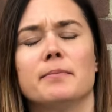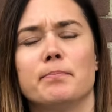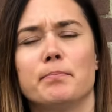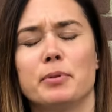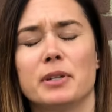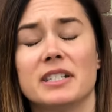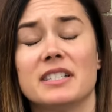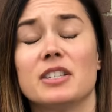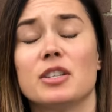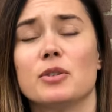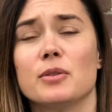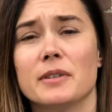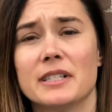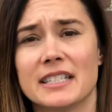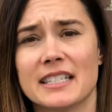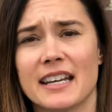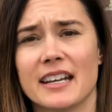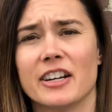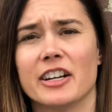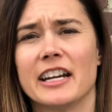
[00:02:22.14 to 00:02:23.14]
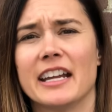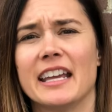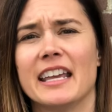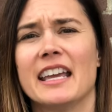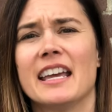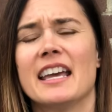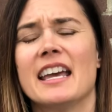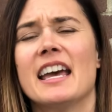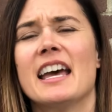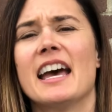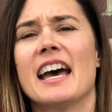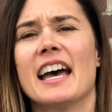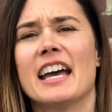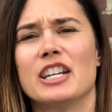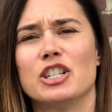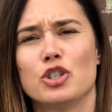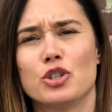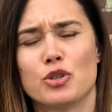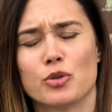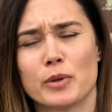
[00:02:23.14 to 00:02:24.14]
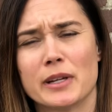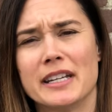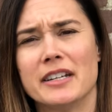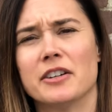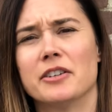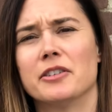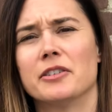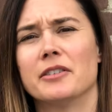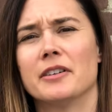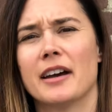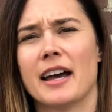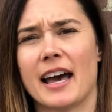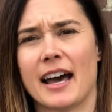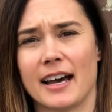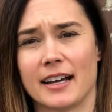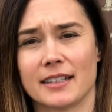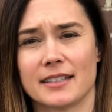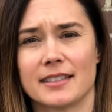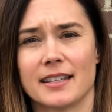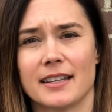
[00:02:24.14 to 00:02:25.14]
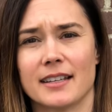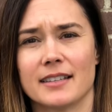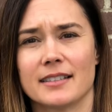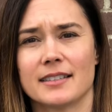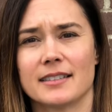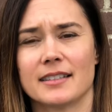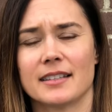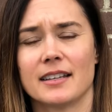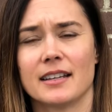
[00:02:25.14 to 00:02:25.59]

pituitary adrenal axis.